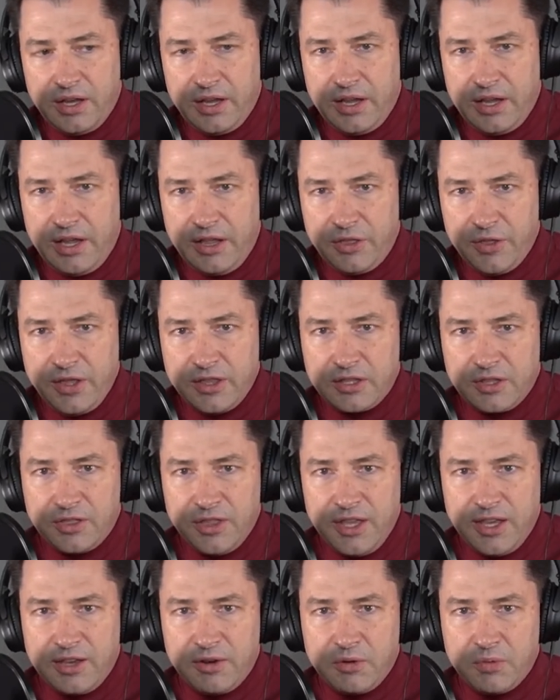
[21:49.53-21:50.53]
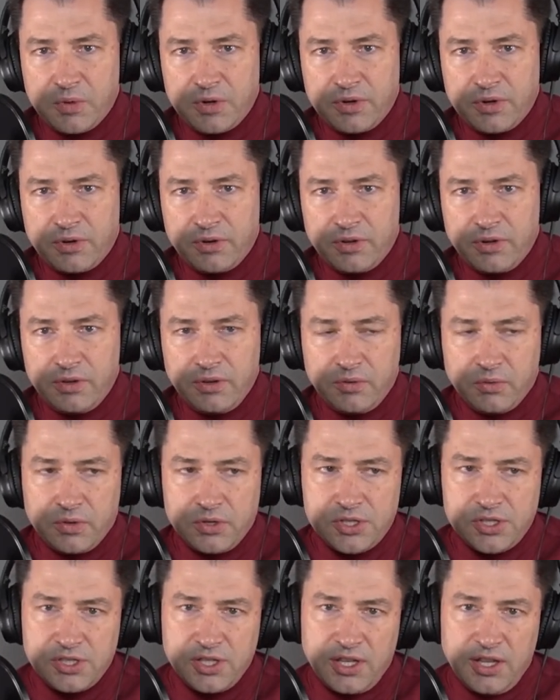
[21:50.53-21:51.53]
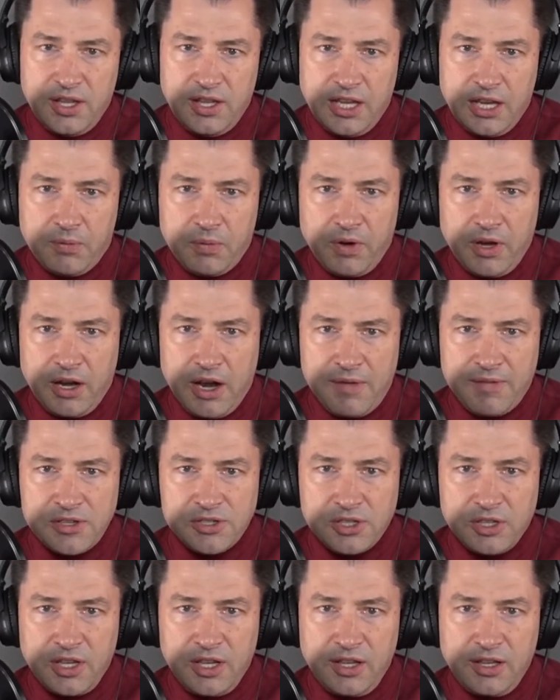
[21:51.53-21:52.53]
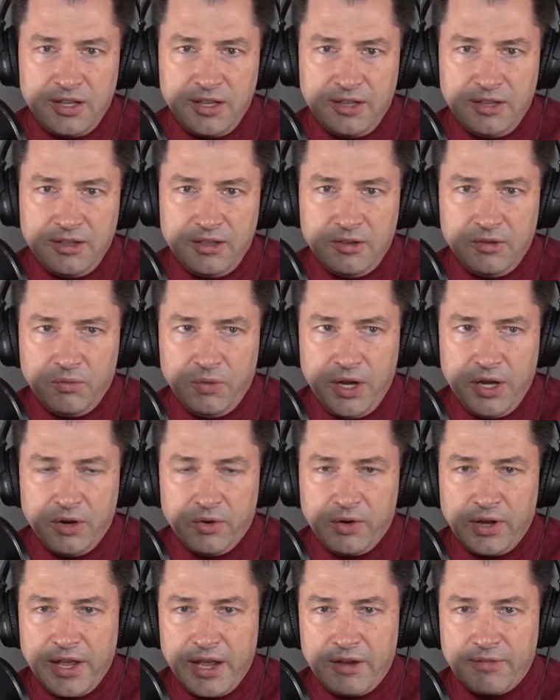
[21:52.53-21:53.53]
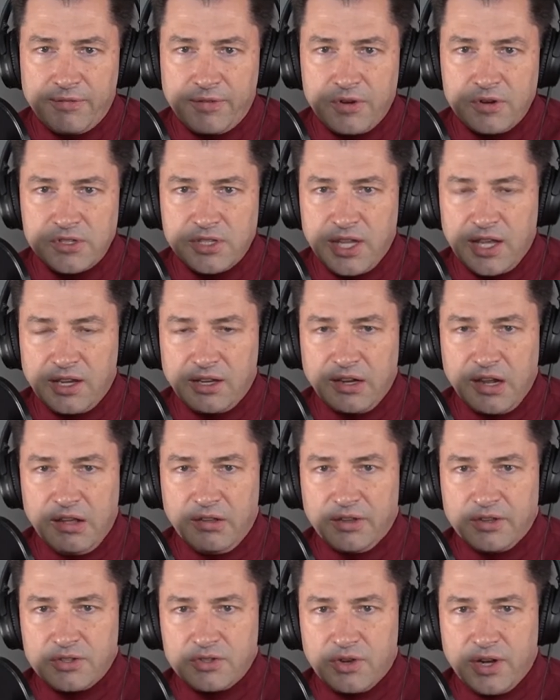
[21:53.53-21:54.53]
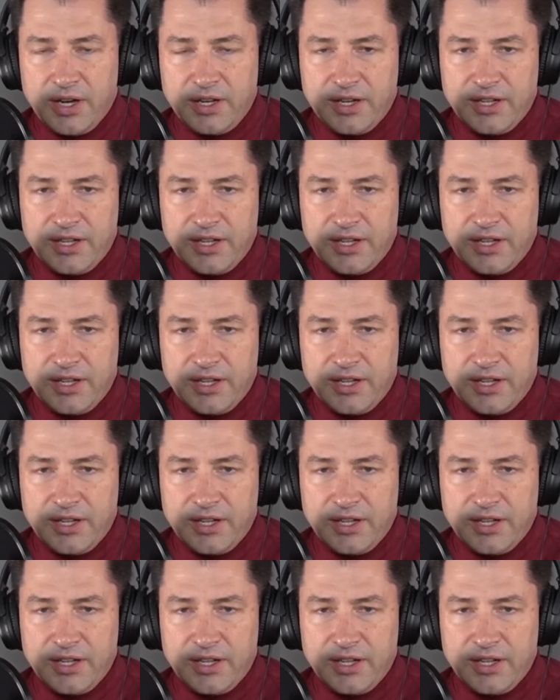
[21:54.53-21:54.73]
I think the thing that we're seeing, and obviously we don't have firsthand knowledge, right?